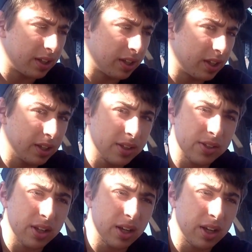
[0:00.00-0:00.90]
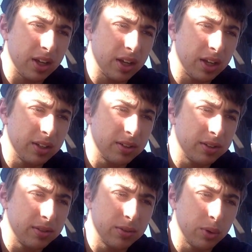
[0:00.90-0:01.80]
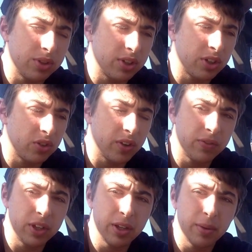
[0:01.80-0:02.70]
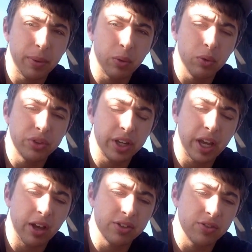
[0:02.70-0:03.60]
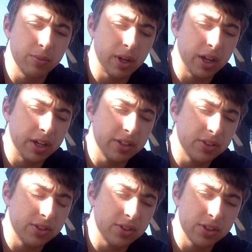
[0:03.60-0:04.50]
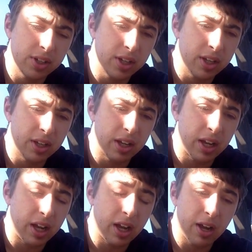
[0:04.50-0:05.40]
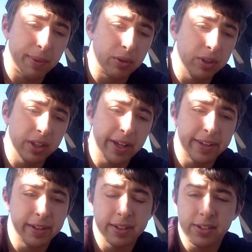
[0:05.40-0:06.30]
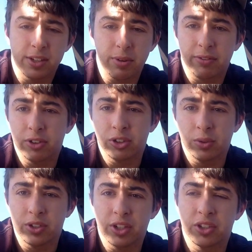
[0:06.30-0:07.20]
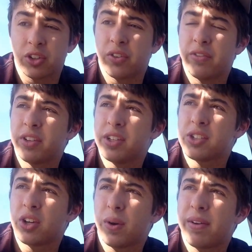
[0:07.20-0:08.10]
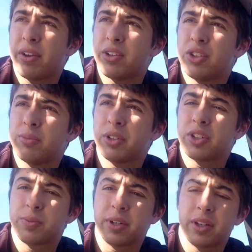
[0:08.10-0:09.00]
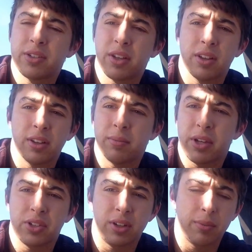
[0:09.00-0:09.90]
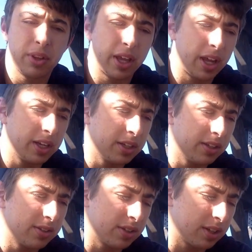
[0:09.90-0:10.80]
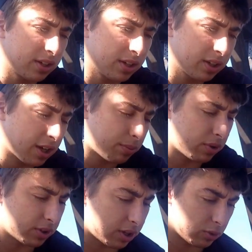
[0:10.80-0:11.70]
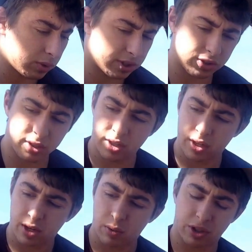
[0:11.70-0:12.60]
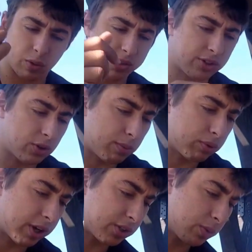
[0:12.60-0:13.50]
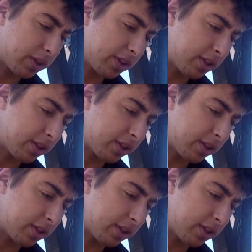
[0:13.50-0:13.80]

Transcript: It is uh 26650 by Wu Tang House of Mods. Um, I really like it. This is my first 26650, so I haven't had too much experience other than messing around with the Hades and a couple of the other ones, which I wasn't too impressed with.